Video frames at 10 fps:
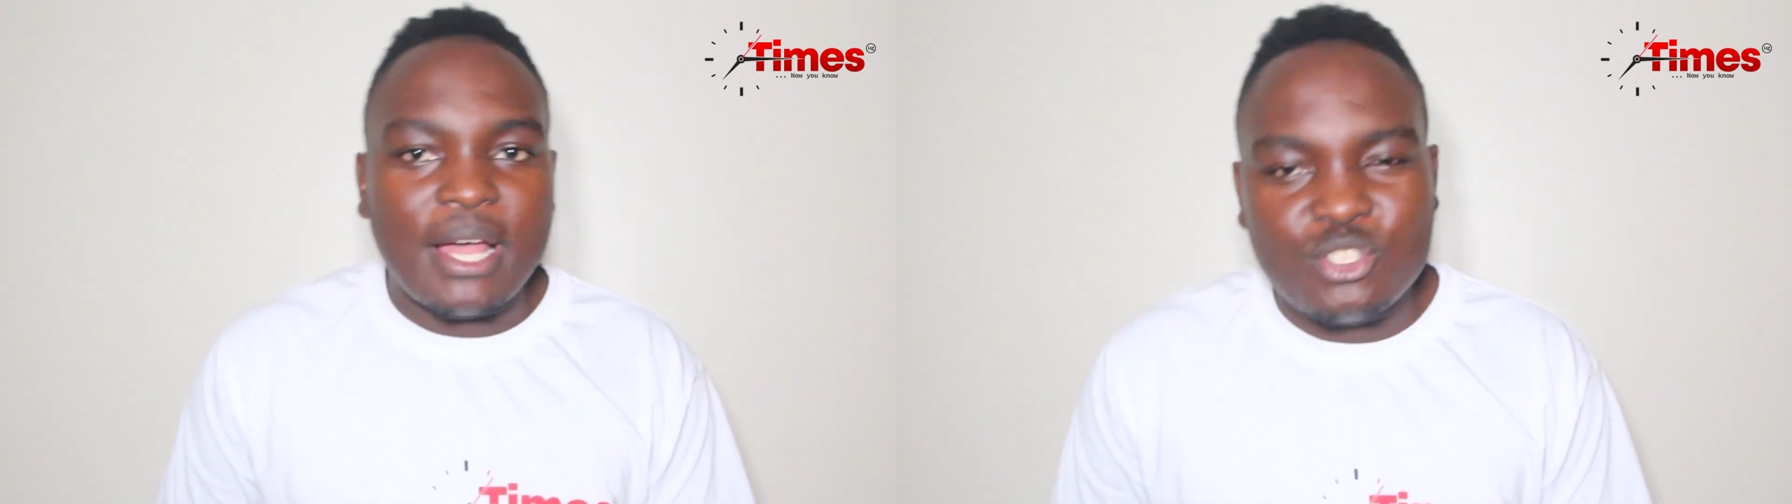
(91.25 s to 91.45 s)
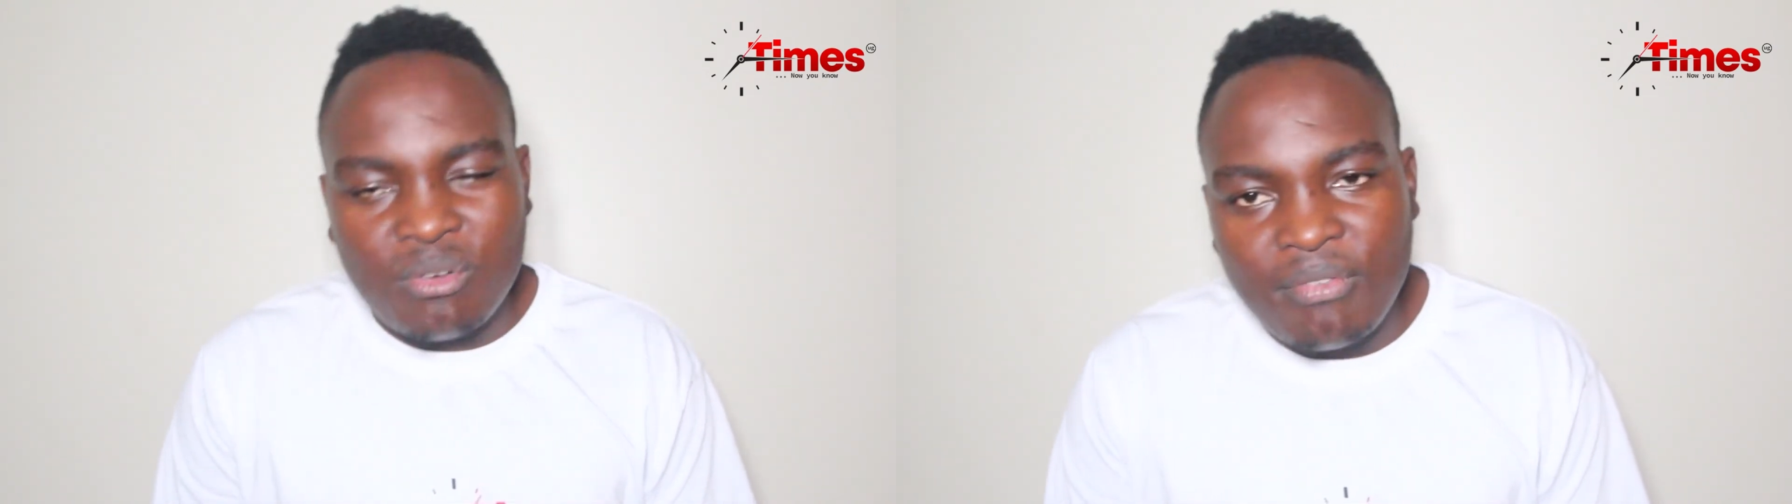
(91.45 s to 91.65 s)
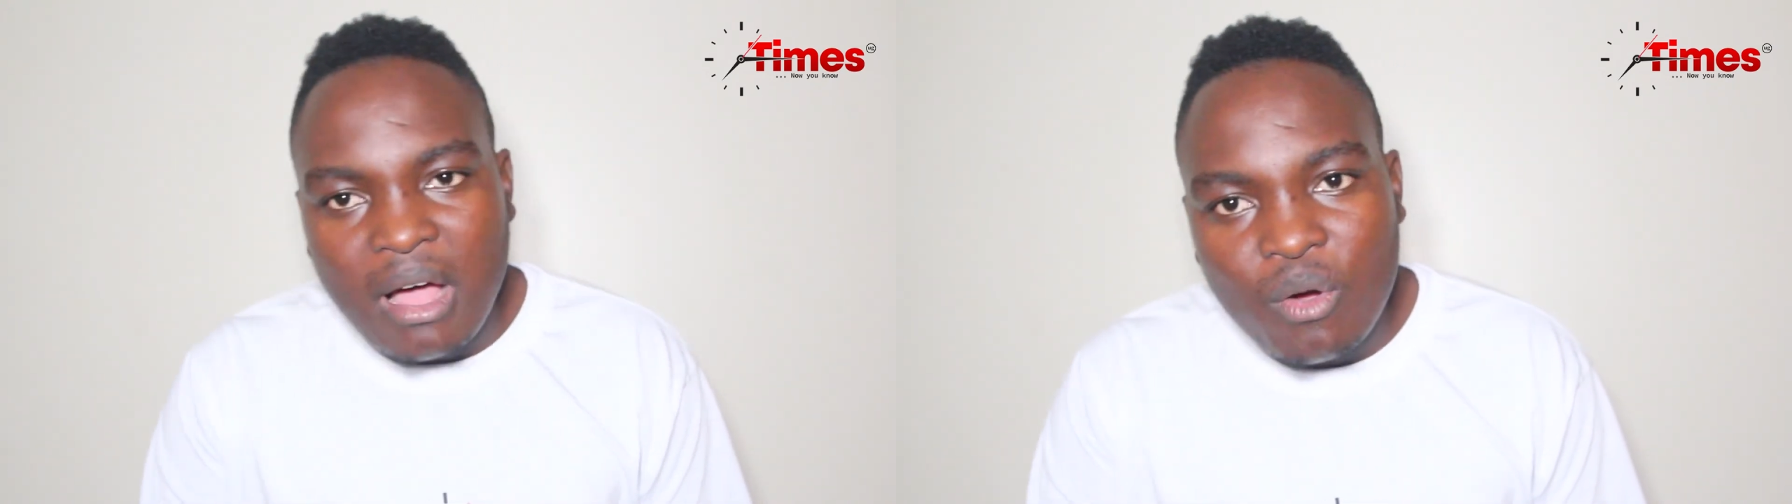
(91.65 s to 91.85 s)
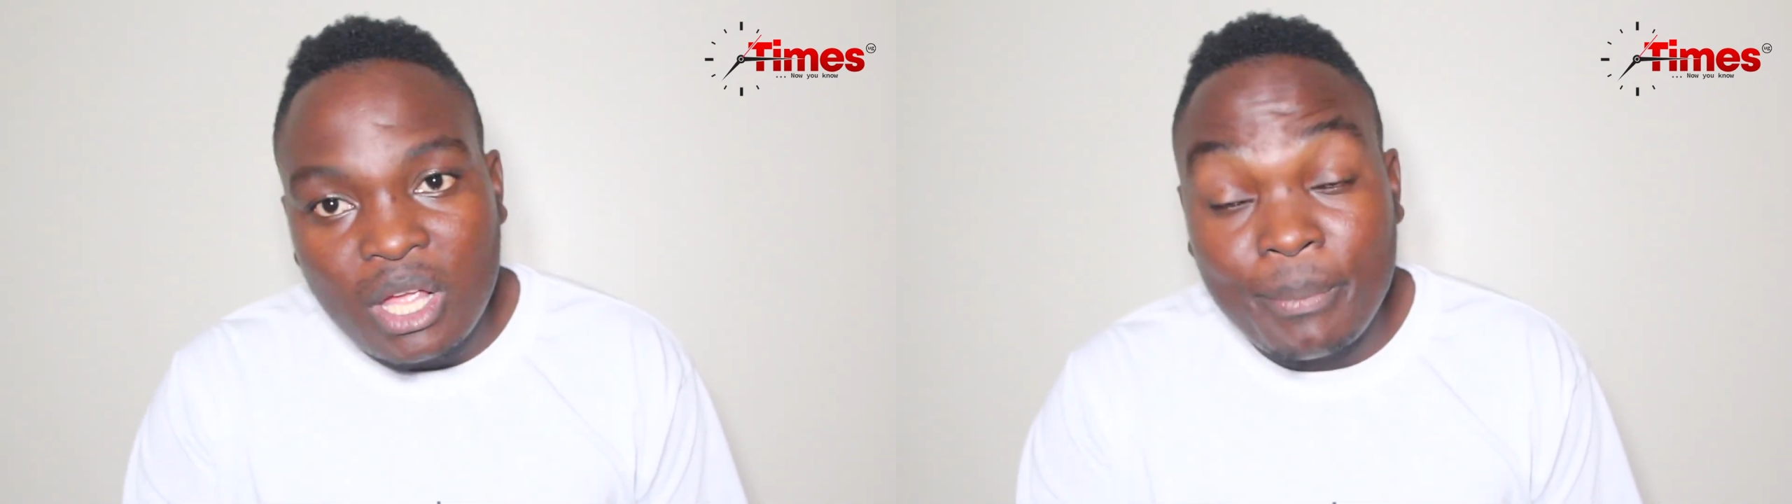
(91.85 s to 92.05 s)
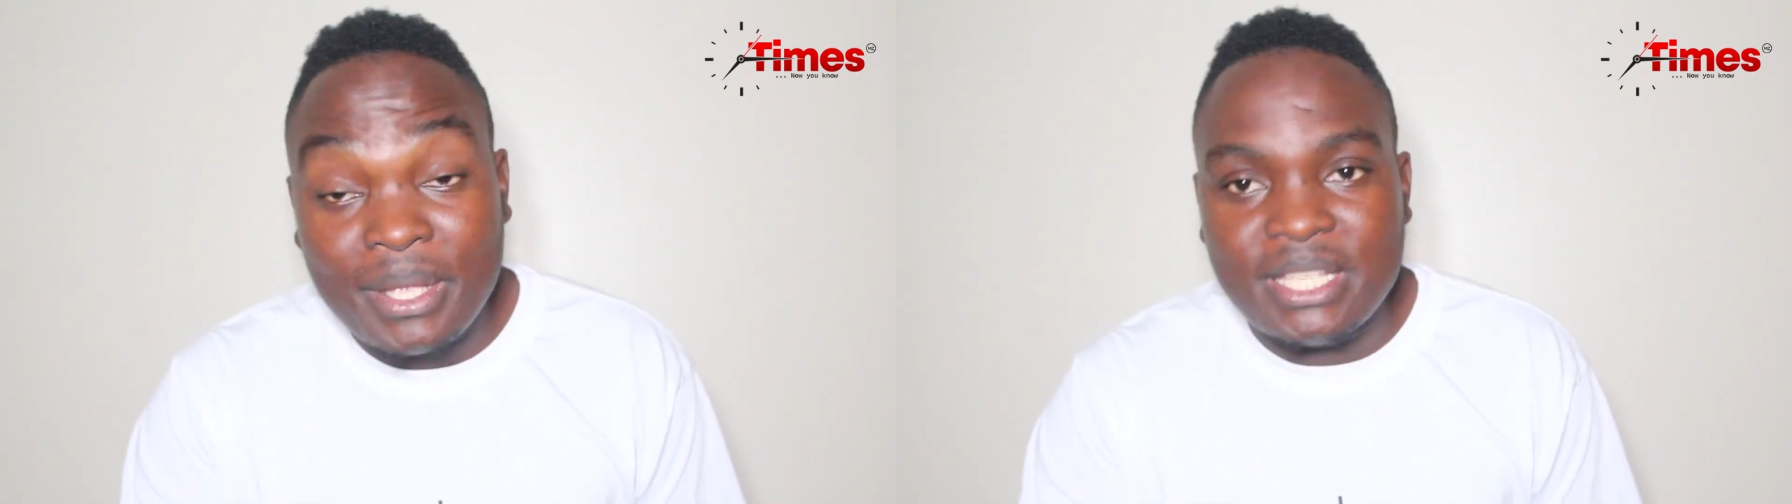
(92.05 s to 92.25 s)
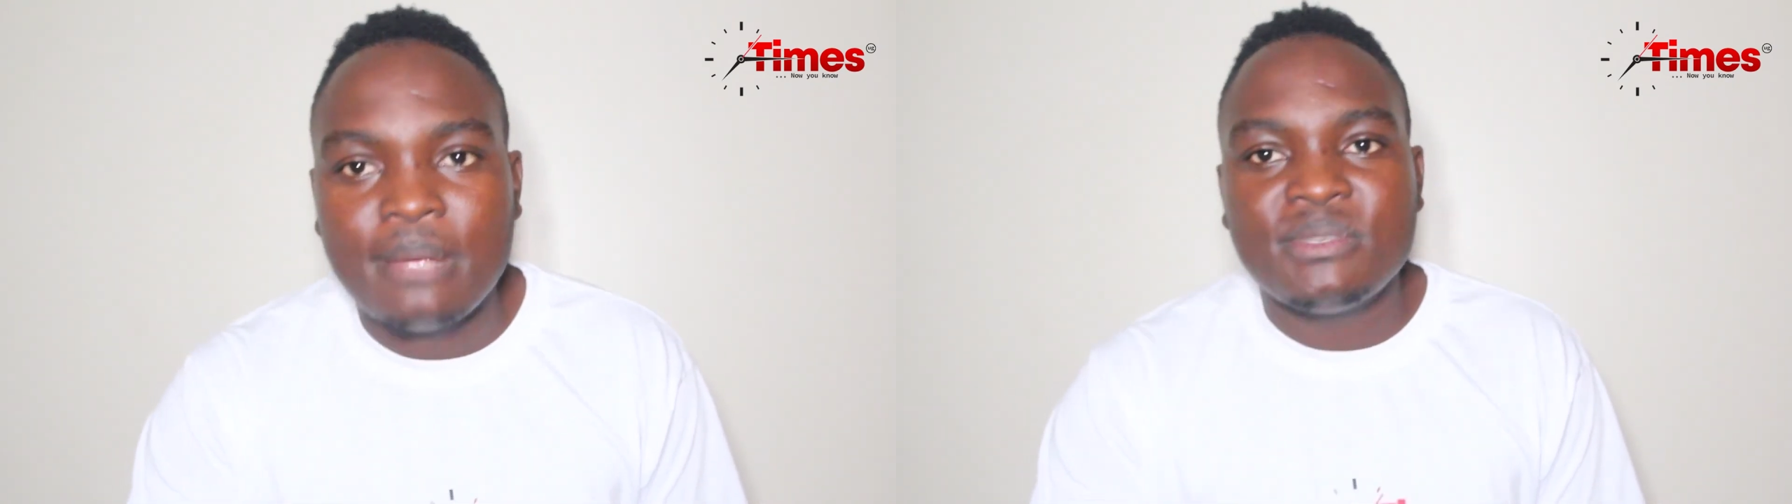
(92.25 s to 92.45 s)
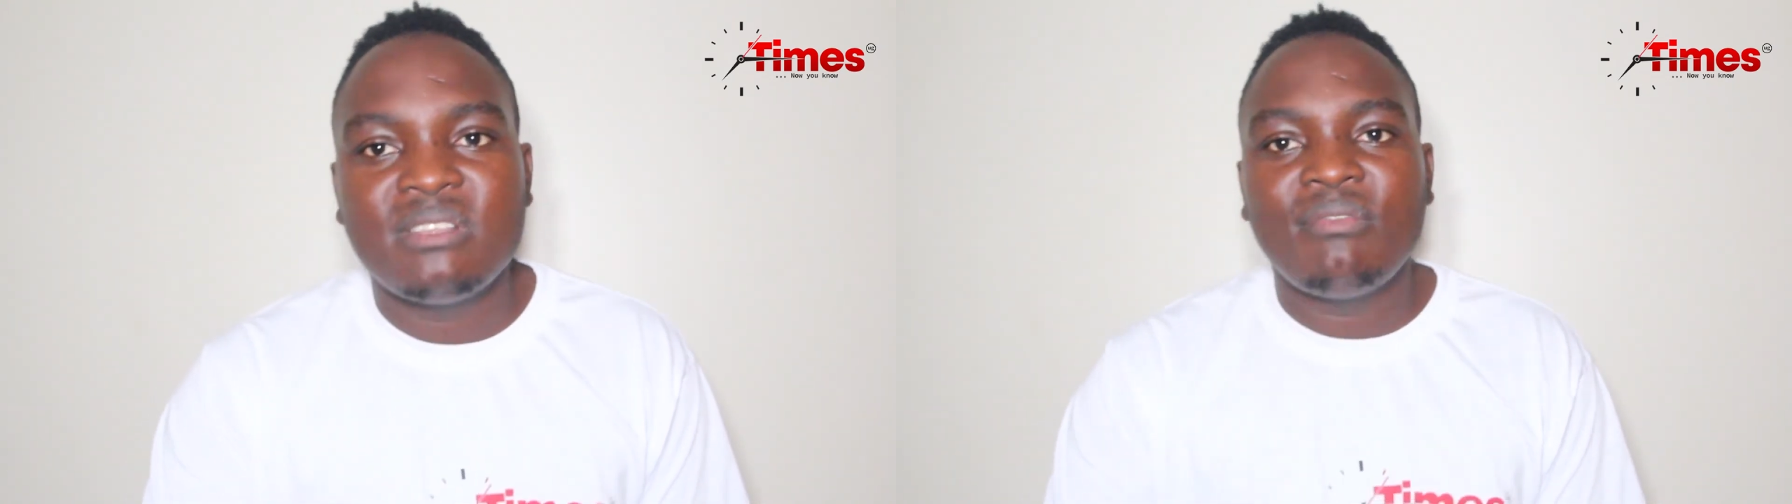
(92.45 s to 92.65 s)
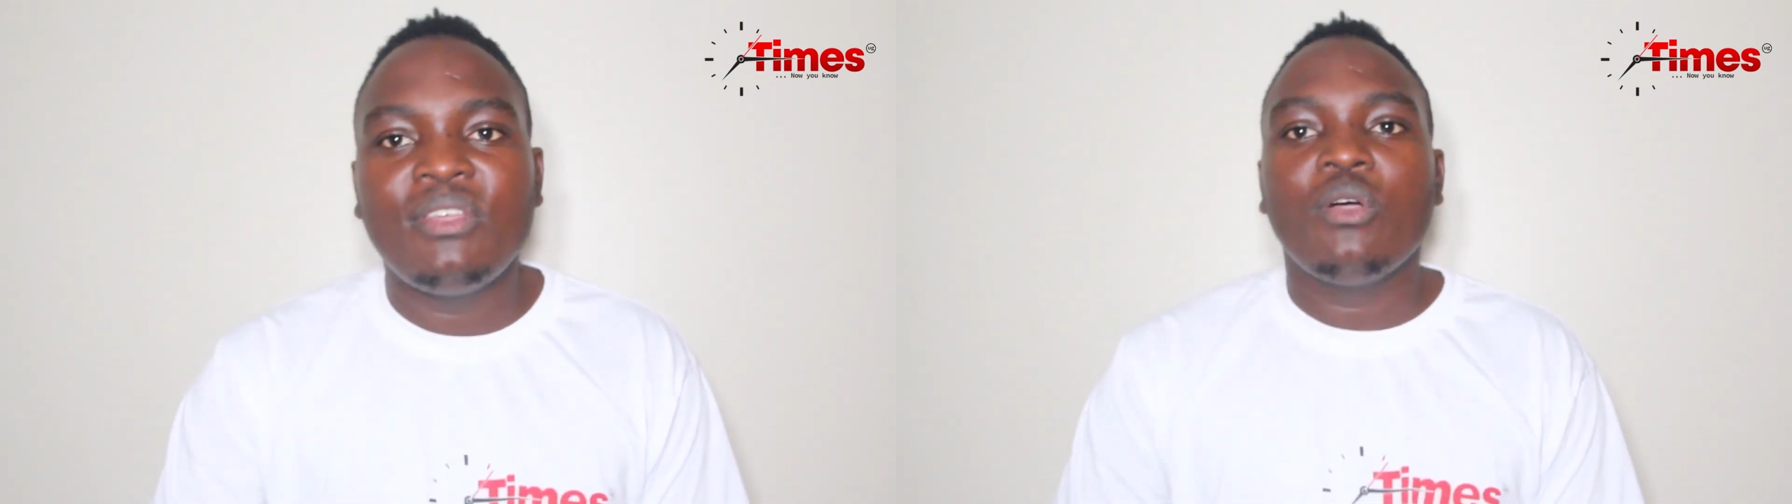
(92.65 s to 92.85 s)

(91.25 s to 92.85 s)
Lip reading: tova wo keep it Times TV